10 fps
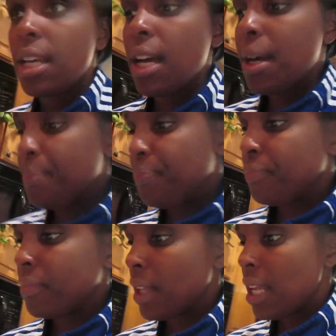Um,
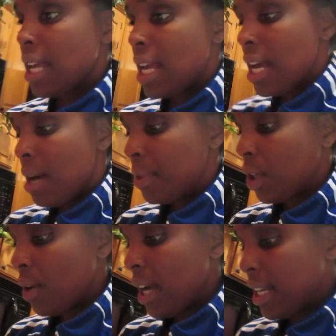I'm going to
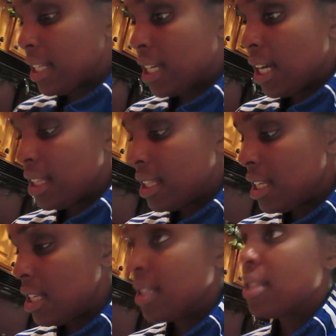go ahead and cut
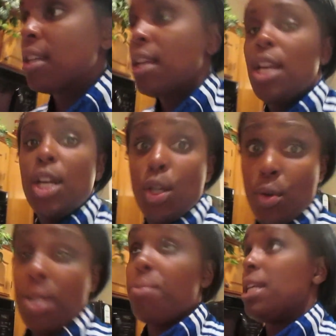these
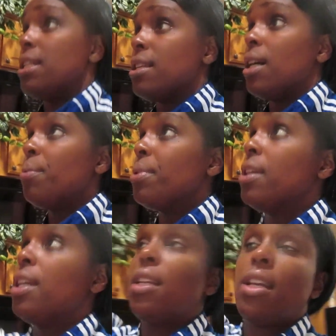green beans up
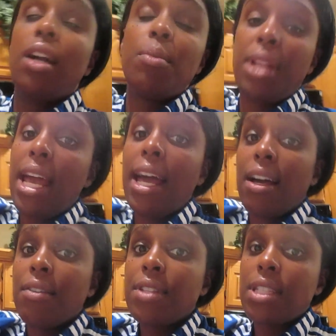and cut them in
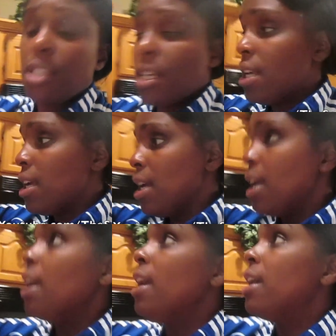halves.
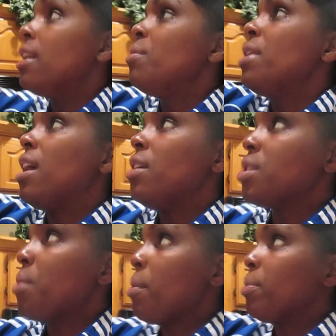And oh yeah, I use
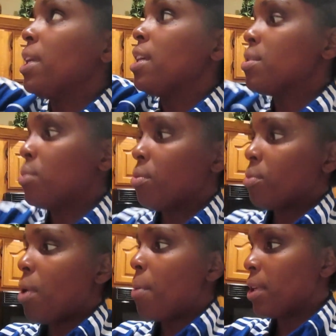a paper plate because we're
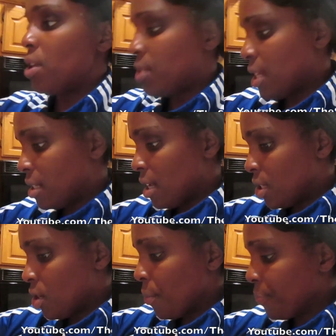probably going to use that tonight.
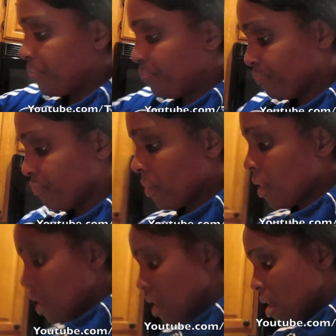So
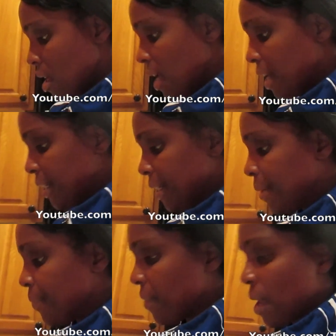
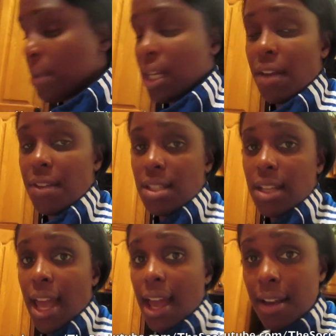um, I'm going to cut these into
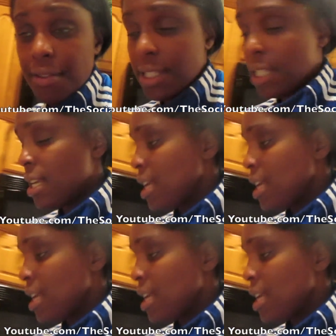halves